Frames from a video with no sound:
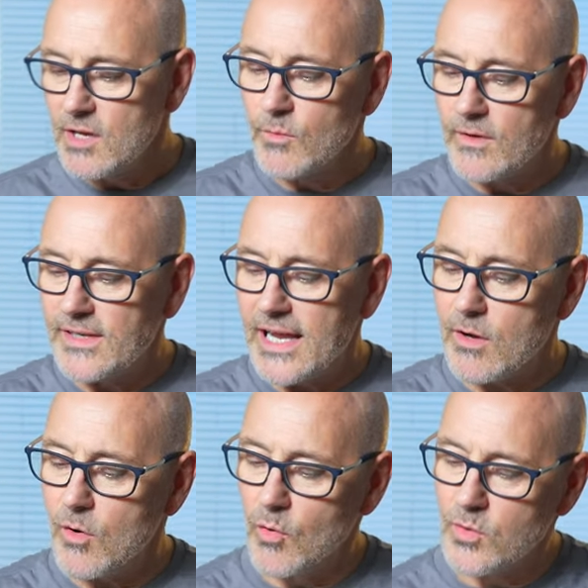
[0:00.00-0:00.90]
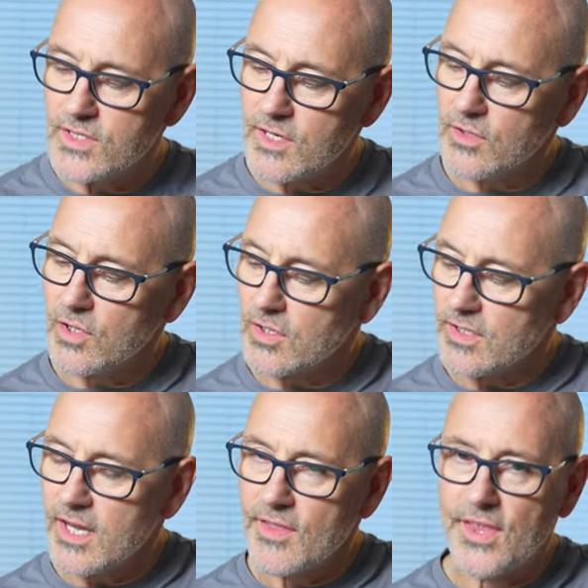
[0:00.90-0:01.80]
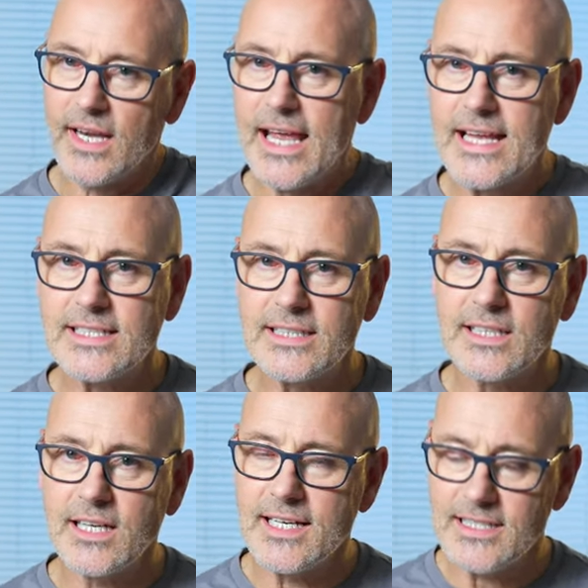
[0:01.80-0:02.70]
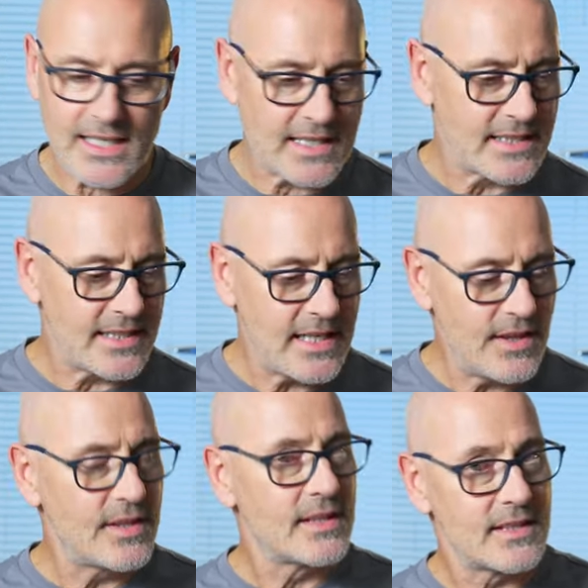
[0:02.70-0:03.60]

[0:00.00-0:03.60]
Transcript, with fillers: We've now also got the landing light underneath,